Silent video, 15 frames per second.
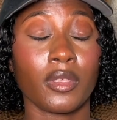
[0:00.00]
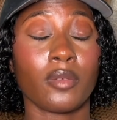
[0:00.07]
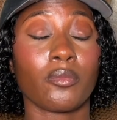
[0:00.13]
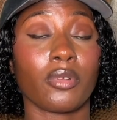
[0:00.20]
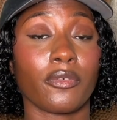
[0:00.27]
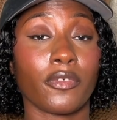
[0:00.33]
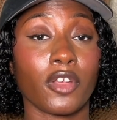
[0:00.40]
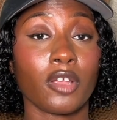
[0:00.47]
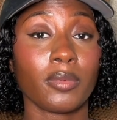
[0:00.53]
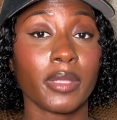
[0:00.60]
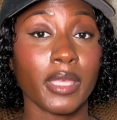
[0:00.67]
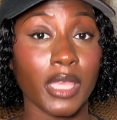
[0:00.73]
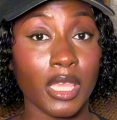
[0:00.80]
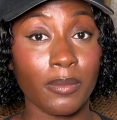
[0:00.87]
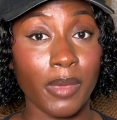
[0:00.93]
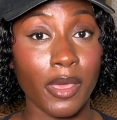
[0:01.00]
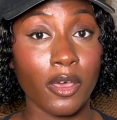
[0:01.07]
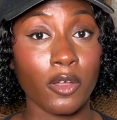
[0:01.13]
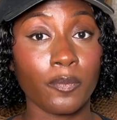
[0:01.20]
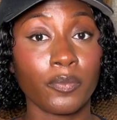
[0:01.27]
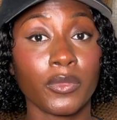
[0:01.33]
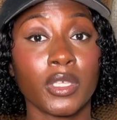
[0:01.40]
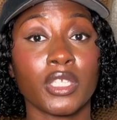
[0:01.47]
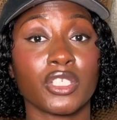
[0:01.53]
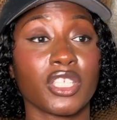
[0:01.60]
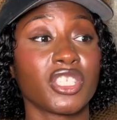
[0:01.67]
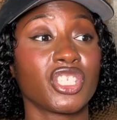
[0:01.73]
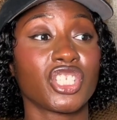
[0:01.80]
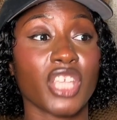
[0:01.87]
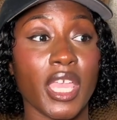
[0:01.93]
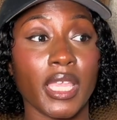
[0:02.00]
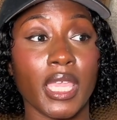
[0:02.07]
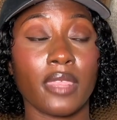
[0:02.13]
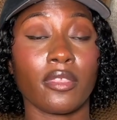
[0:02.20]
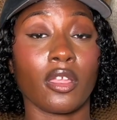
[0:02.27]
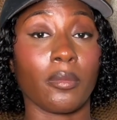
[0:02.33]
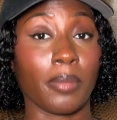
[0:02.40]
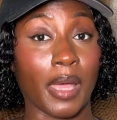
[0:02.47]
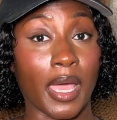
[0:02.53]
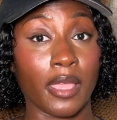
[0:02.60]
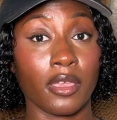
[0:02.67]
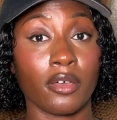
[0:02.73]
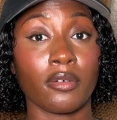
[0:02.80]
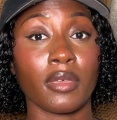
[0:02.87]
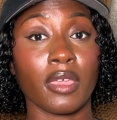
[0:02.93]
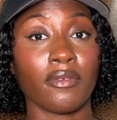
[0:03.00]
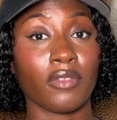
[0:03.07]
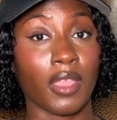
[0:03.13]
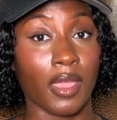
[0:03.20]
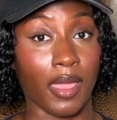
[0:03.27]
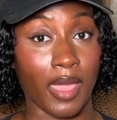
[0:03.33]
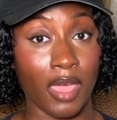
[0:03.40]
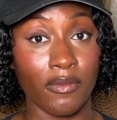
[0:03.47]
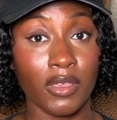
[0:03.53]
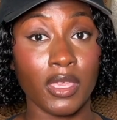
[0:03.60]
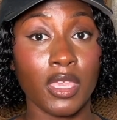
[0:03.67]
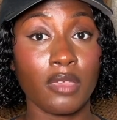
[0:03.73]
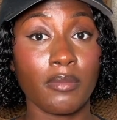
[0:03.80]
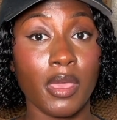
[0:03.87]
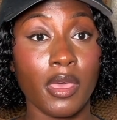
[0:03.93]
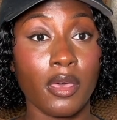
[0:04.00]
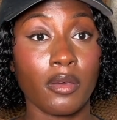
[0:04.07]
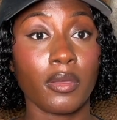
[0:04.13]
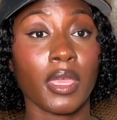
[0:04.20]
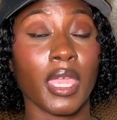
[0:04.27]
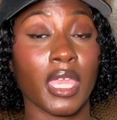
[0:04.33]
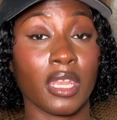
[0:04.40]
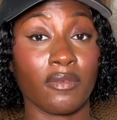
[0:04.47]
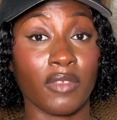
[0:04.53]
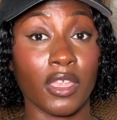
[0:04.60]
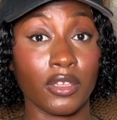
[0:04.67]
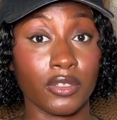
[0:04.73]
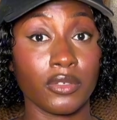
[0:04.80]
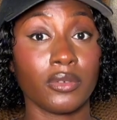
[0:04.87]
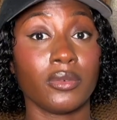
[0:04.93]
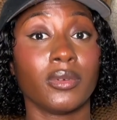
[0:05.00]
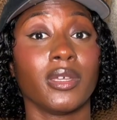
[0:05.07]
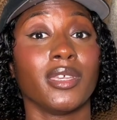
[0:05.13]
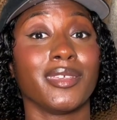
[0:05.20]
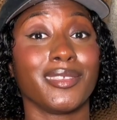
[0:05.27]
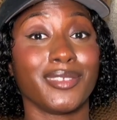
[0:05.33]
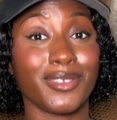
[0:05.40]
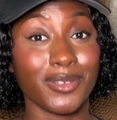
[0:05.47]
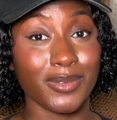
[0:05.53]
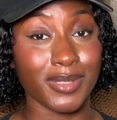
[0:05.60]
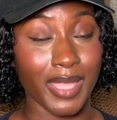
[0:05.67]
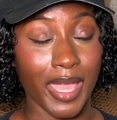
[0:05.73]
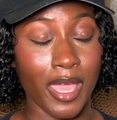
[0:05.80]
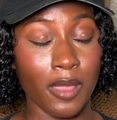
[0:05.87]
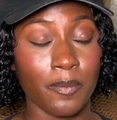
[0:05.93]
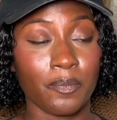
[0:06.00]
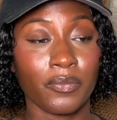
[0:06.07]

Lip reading: Preferably email. Just check in their bio if they have an email, and if they do, use that.